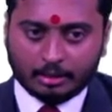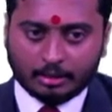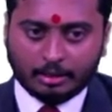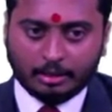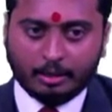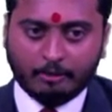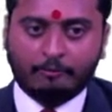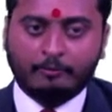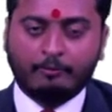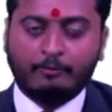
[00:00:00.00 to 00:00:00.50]

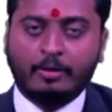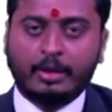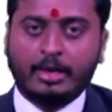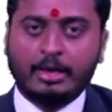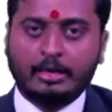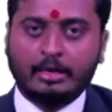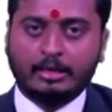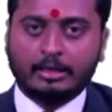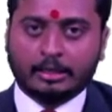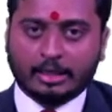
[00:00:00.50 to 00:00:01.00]
if
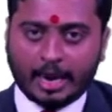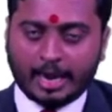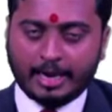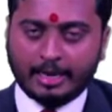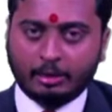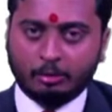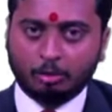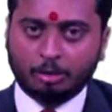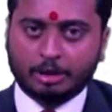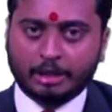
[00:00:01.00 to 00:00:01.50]
we try
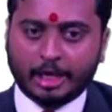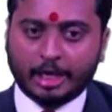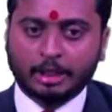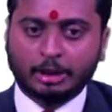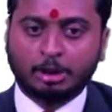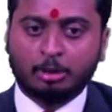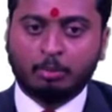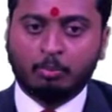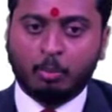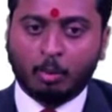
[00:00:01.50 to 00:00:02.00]
to
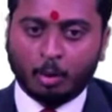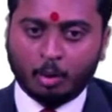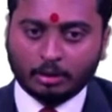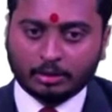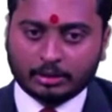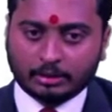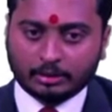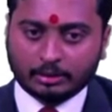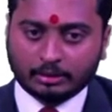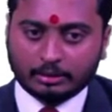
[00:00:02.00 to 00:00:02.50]
change
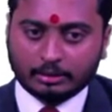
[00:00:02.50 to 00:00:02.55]
both,